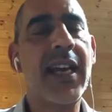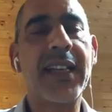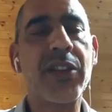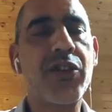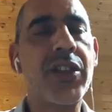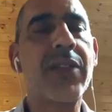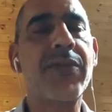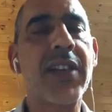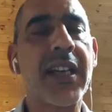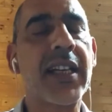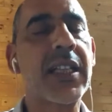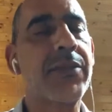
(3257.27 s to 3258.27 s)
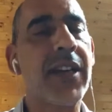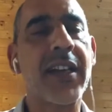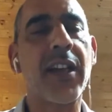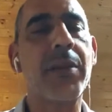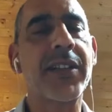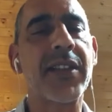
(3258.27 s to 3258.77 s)
and achieve the kind of
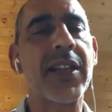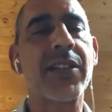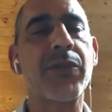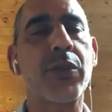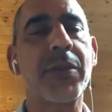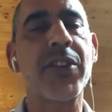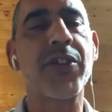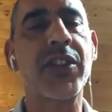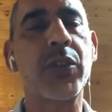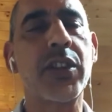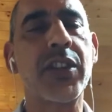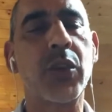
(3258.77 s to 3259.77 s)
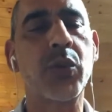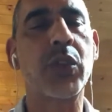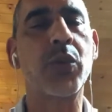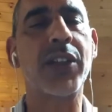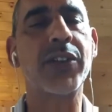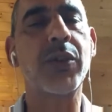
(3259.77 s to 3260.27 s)
economic transformation it would
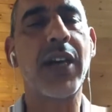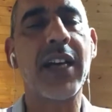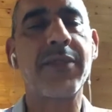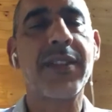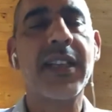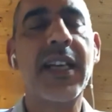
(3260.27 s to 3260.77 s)
want to have.